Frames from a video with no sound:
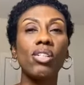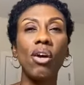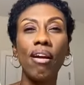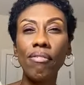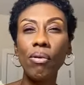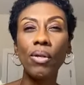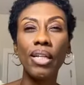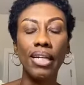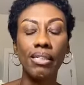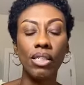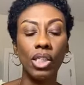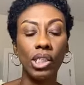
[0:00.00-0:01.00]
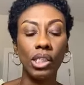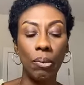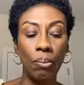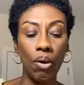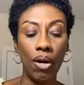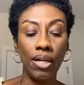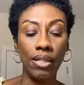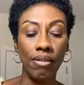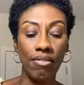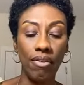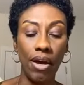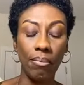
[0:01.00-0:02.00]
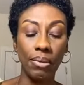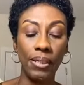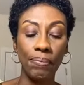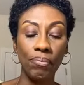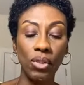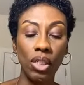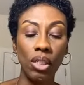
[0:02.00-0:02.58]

So everyone has their share part in the family.